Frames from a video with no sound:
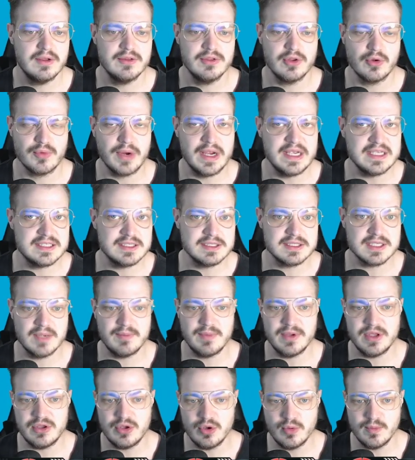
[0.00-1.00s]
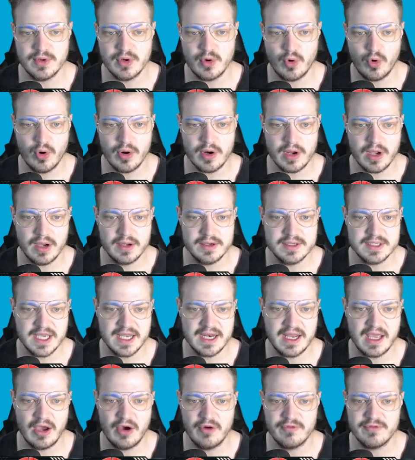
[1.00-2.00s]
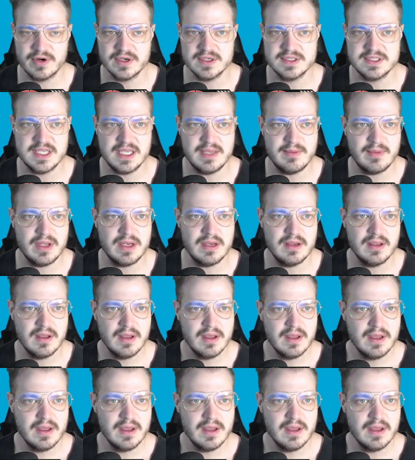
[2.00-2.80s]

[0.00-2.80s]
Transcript: The races can be human, orc, undead, elf, or demon.